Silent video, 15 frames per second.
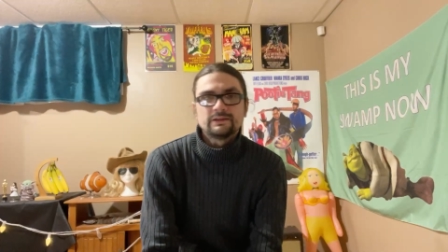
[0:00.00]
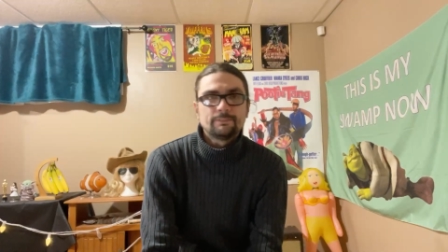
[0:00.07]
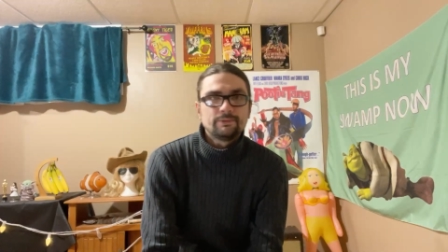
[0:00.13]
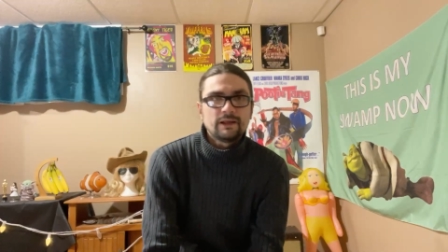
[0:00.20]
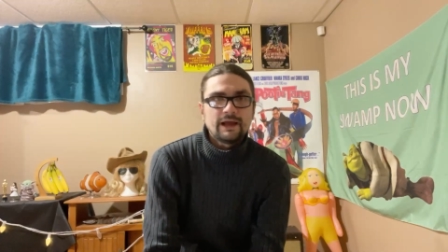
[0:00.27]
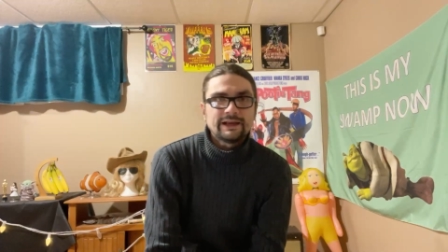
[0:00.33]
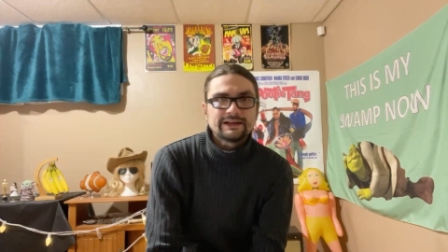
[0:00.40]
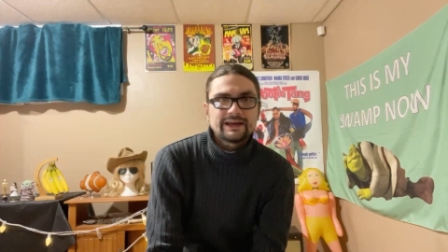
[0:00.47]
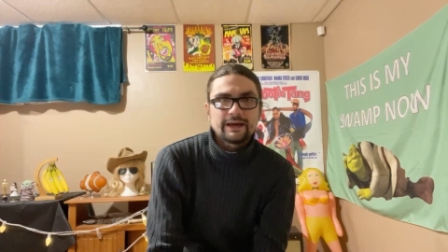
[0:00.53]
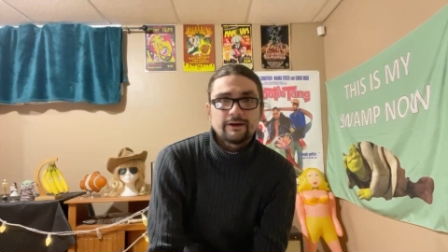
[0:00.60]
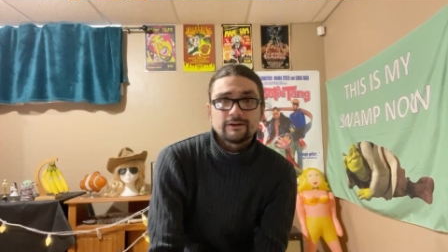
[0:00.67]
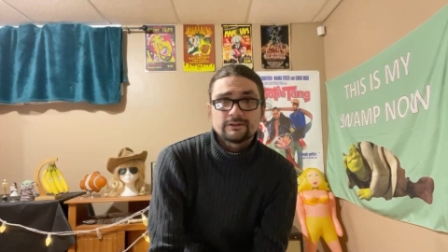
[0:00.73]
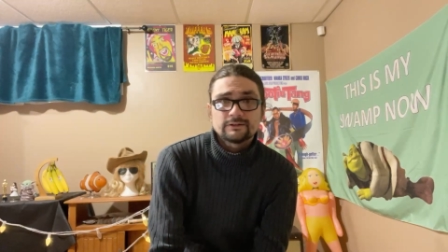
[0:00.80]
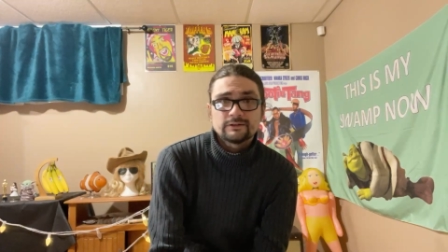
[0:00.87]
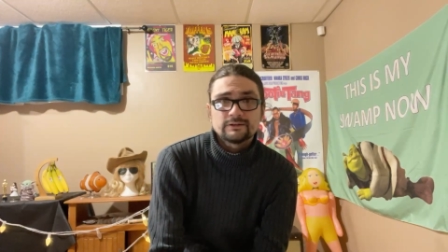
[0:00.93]
The blind
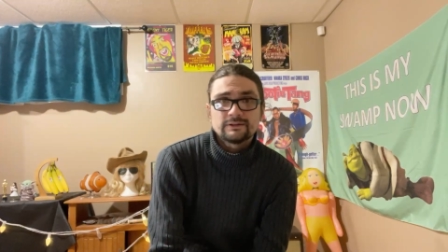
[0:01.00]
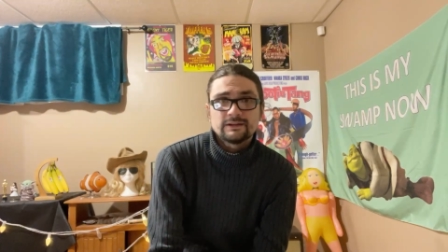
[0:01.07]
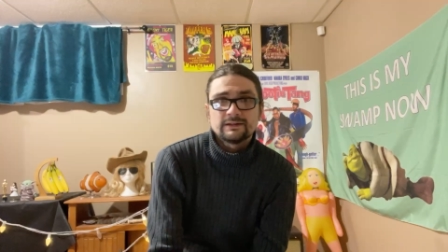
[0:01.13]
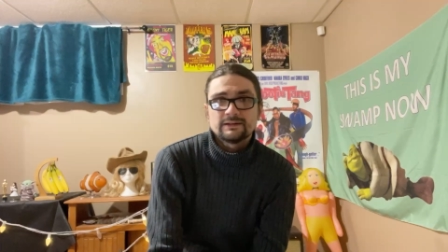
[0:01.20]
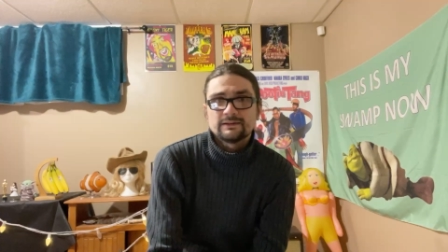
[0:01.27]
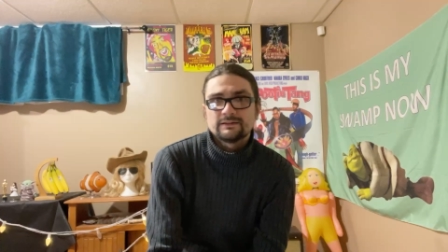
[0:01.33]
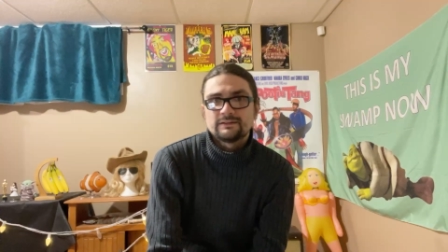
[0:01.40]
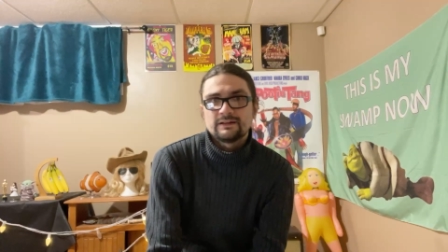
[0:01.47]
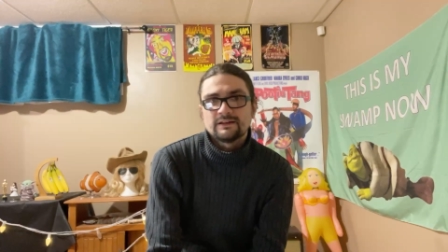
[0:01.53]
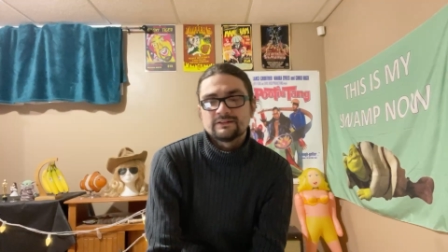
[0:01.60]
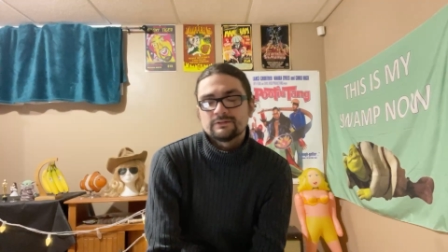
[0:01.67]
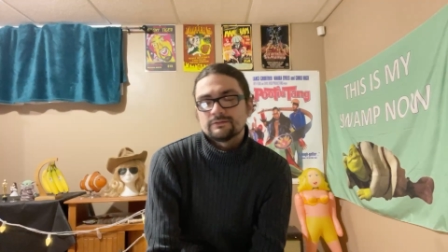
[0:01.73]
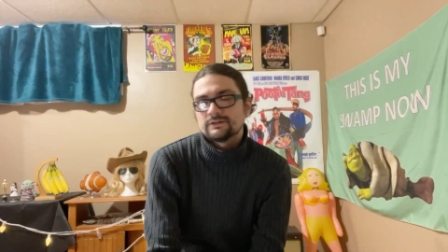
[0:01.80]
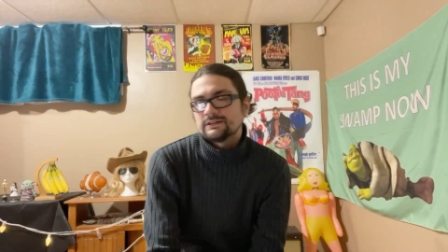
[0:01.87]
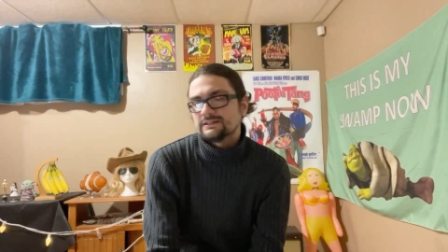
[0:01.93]
character that
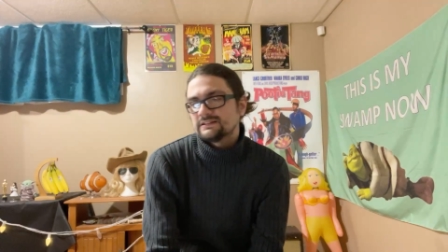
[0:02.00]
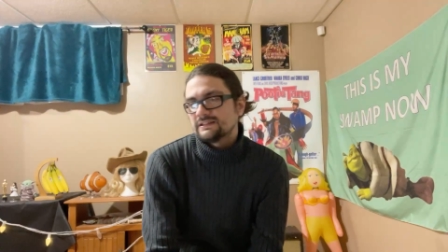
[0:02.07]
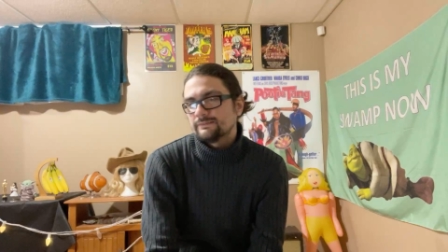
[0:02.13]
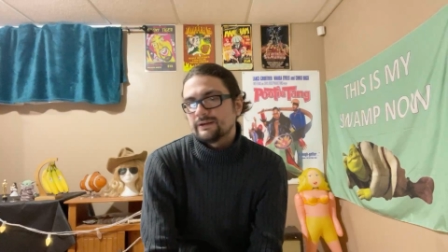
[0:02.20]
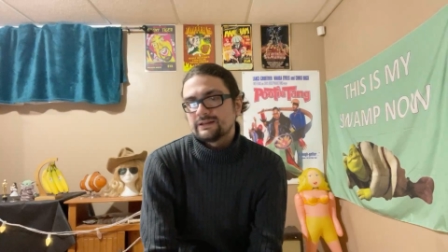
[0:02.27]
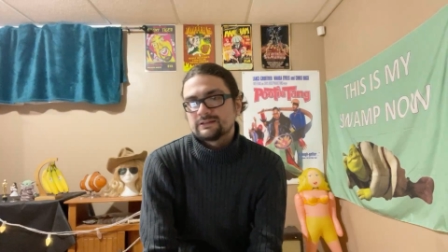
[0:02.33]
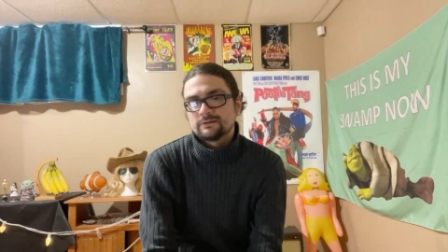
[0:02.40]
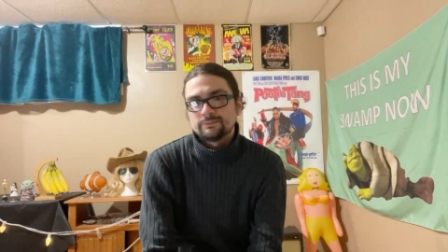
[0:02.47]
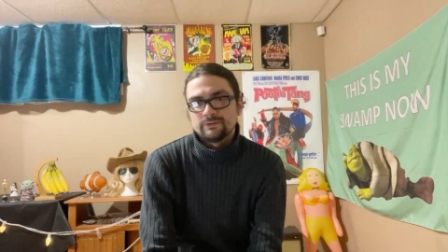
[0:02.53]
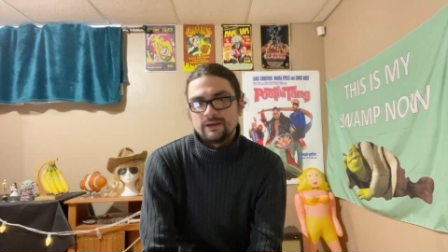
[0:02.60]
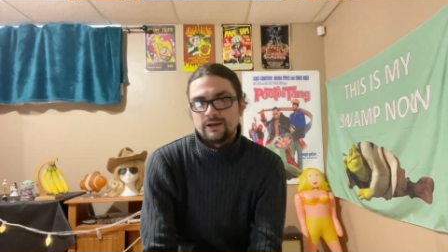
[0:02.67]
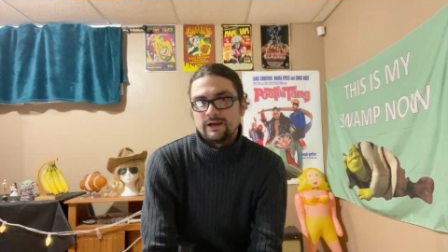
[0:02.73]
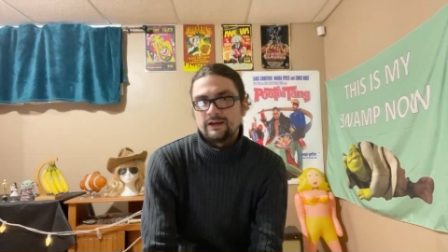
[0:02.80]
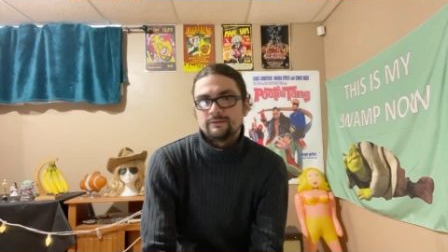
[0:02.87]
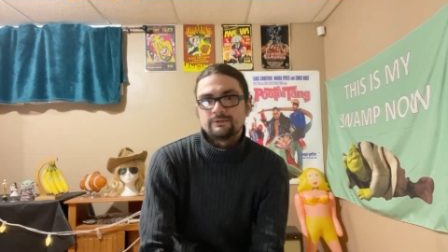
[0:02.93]
doesn't really seem like they're
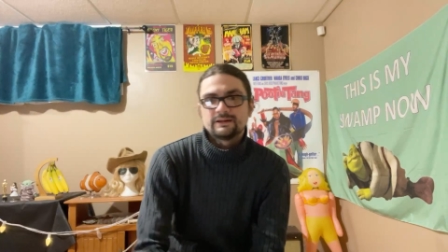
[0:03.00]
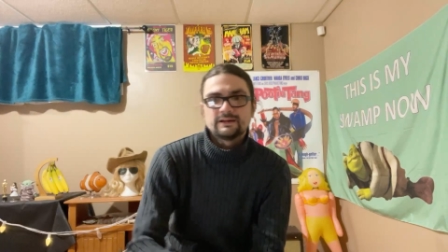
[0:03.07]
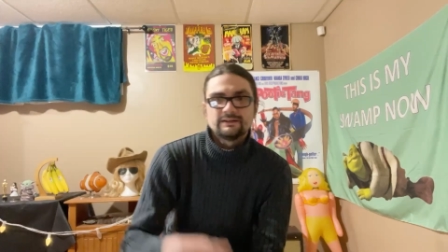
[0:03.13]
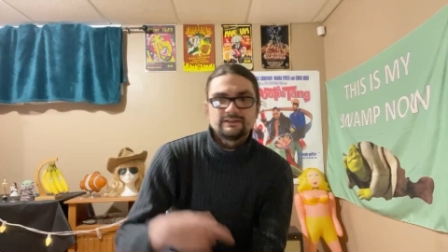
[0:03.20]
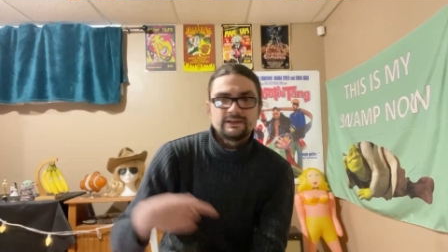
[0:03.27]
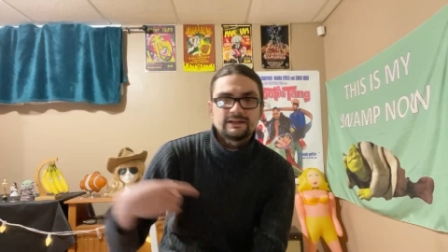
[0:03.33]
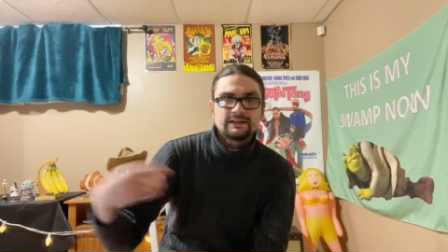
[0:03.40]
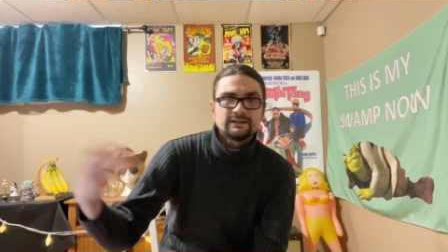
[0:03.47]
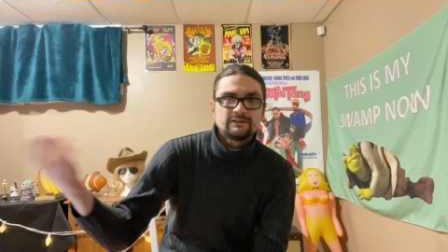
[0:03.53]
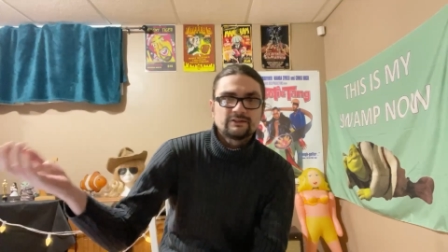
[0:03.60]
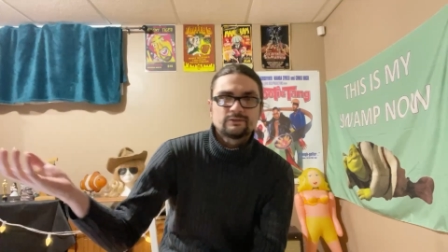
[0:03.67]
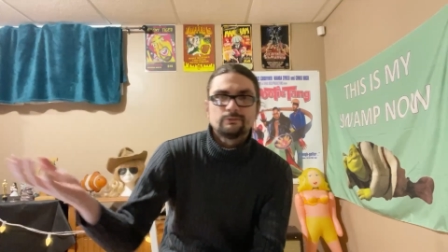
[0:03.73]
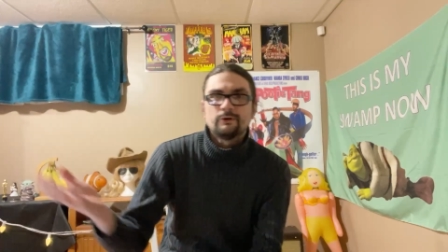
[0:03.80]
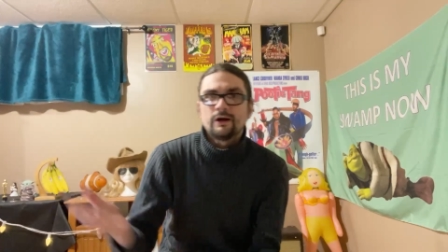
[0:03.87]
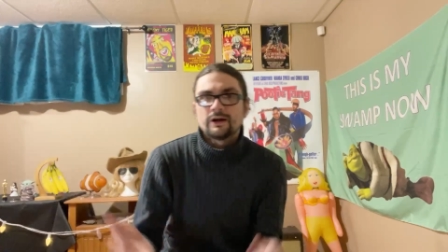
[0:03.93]
blind because they can
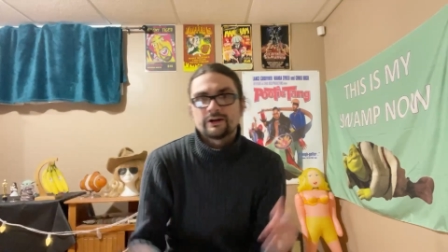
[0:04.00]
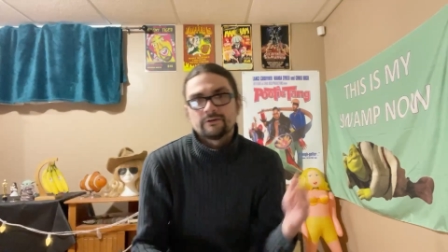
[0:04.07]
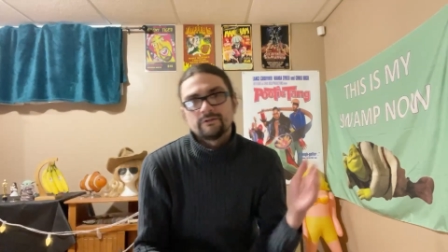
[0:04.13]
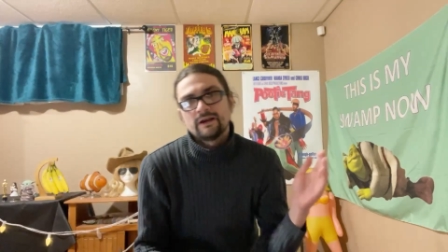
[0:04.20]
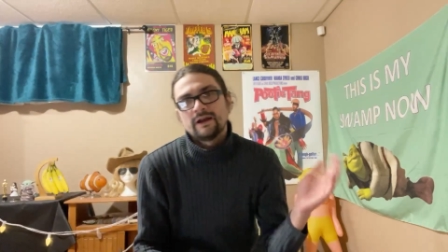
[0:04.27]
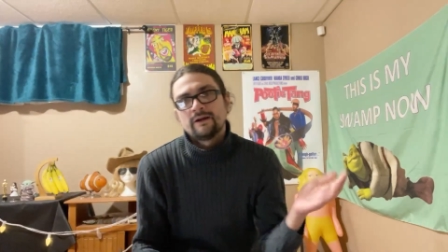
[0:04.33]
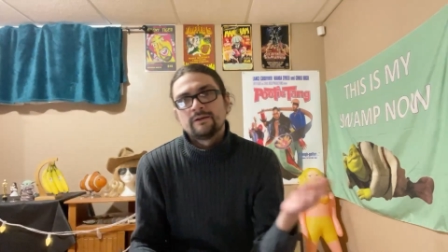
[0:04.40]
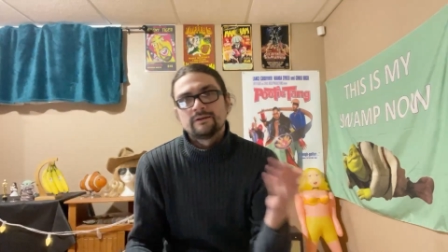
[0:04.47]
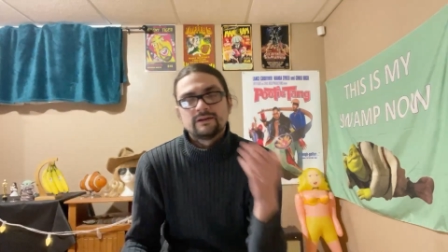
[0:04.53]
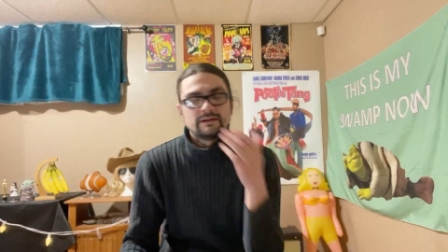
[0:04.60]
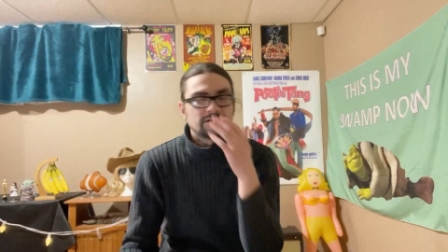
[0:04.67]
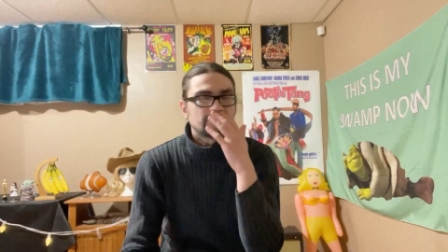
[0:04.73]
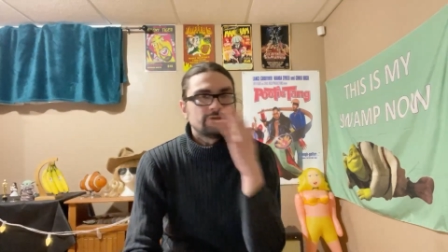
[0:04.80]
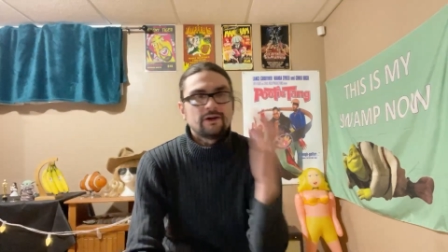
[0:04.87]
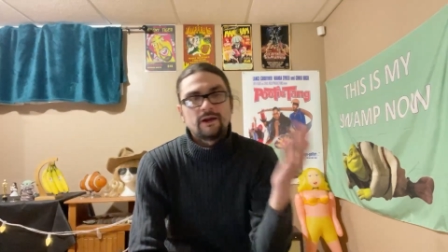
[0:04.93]
just walk around and
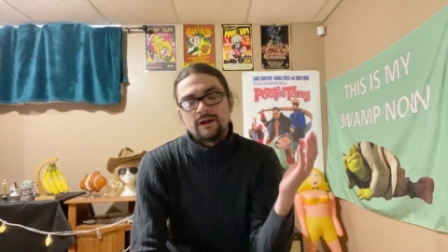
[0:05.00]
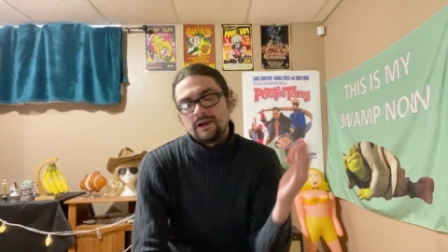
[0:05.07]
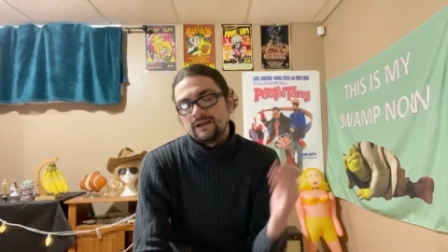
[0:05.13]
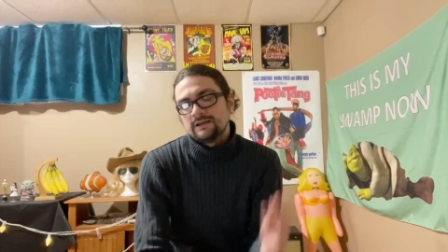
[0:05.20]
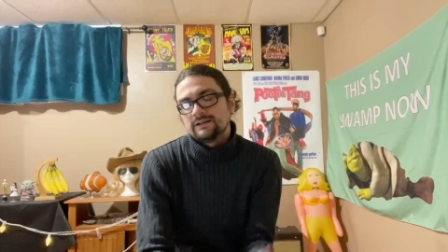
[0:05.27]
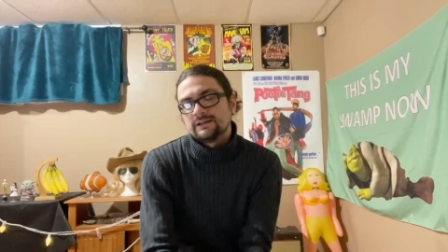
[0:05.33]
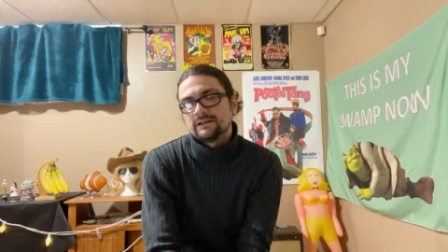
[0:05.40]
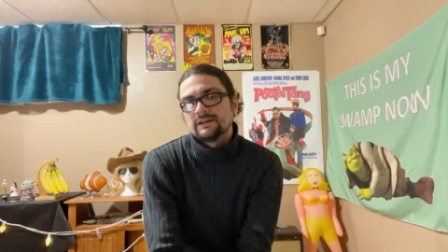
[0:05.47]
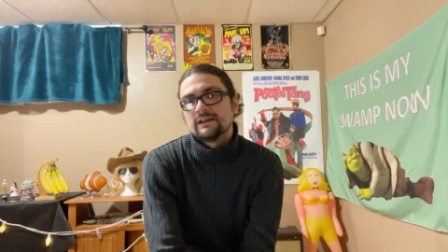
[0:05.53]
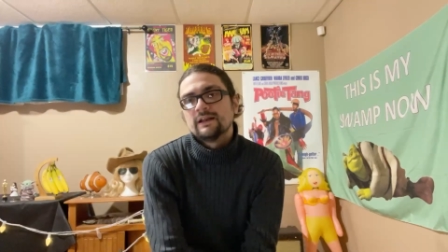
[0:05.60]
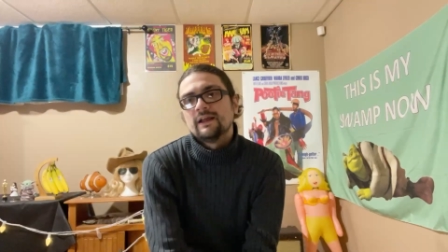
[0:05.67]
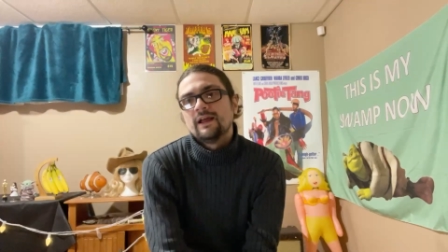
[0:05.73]
it's fine,